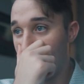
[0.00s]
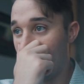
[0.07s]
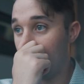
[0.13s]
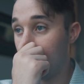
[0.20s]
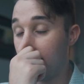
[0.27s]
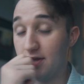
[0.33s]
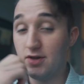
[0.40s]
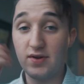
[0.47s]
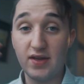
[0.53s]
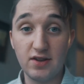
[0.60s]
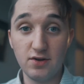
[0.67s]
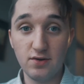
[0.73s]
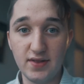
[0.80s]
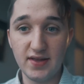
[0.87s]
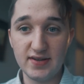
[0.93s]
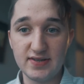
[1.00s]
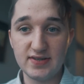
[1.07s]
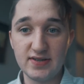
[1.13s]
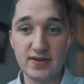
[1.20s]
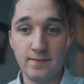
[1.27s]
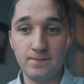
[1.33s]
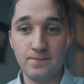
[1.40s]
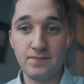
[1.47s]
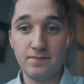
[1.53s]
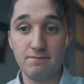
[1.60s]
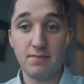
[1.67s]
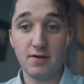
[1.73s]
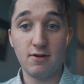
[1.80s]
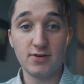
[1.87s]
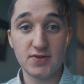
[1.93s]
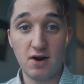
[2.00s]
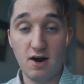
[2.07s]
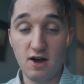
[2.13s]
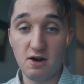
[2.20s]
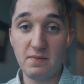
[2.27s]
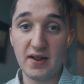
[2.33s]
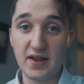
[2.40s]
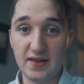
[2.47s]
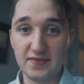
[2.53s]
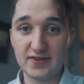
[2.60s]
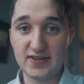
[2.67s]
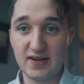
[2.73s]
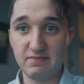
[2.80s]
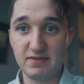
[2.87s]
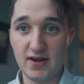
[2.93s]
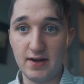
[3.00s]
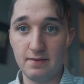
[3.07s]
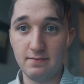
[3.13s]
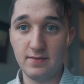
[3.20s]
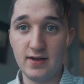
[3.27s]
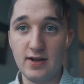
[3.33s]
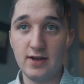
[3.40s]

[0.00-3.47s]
But you can do this but also automate it at the same time.